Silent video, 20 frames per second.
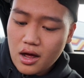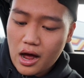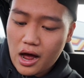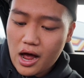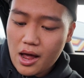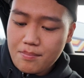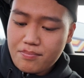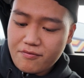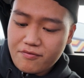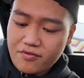
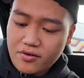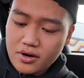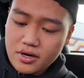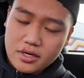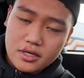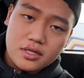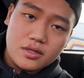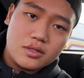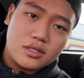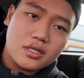I prefer
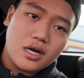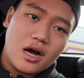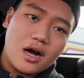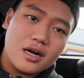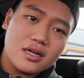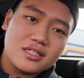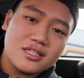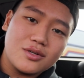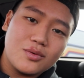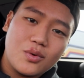to do
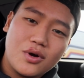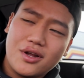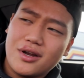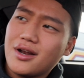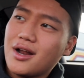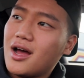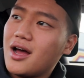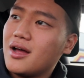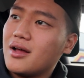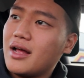talks and
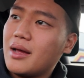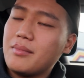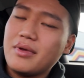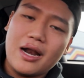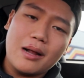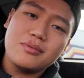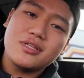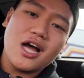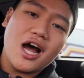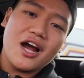whatnot. I
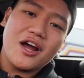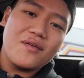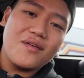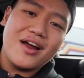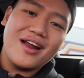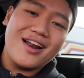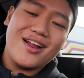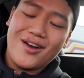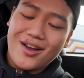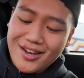mean, I'm talking
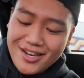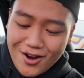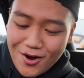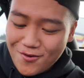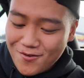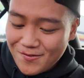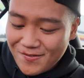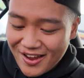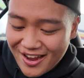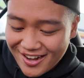right now. It
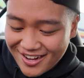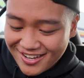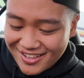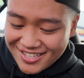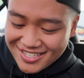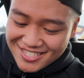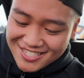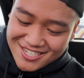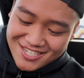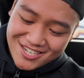don't matter.
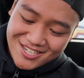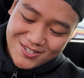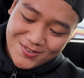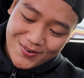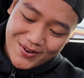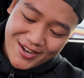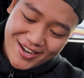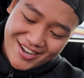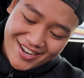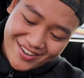This is just
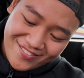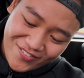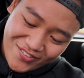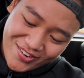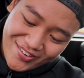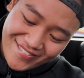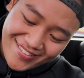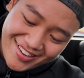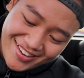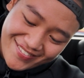weird
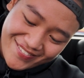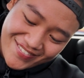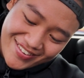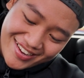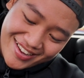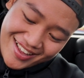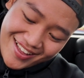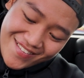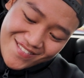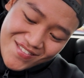for me,
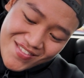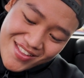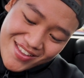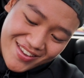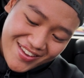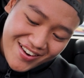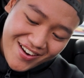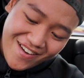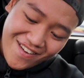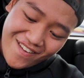but
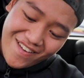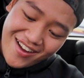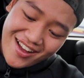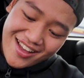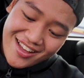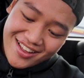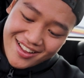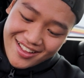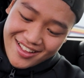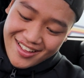you know
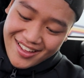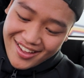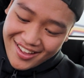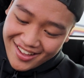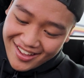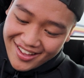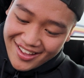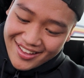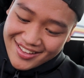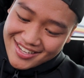
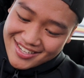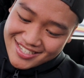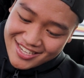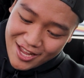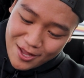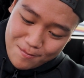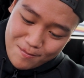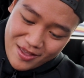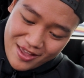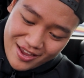what? This
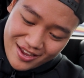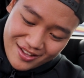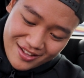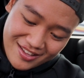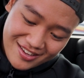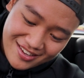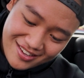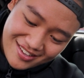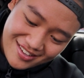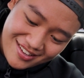ain't make...
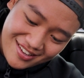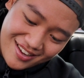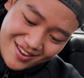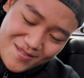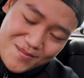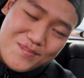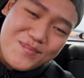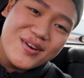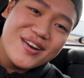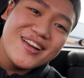
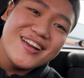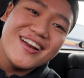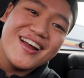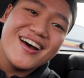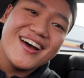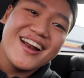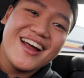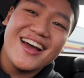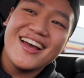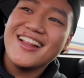I'm putting
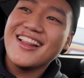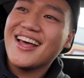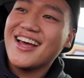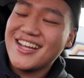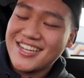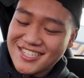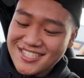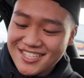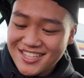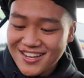on
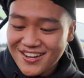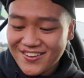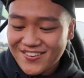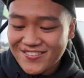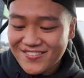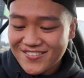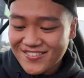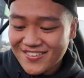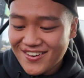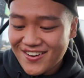eyelash stuff.
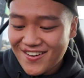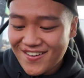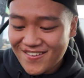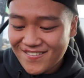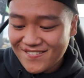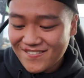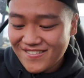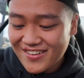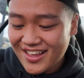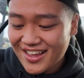Oh,
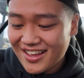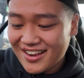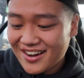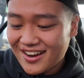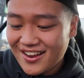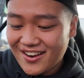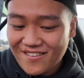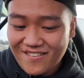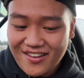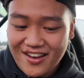man.
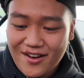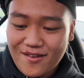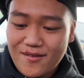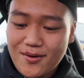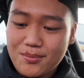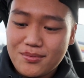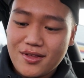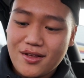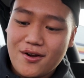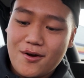Anyway, I
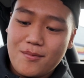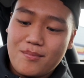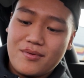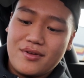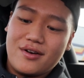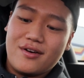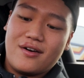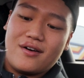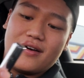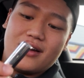ripped it
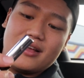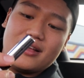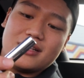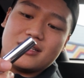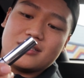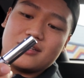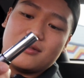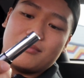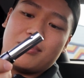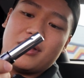open. All right.
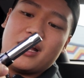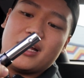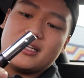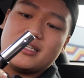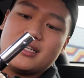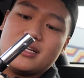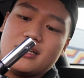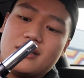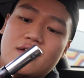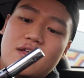So,
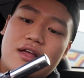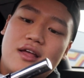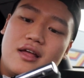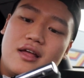packaging.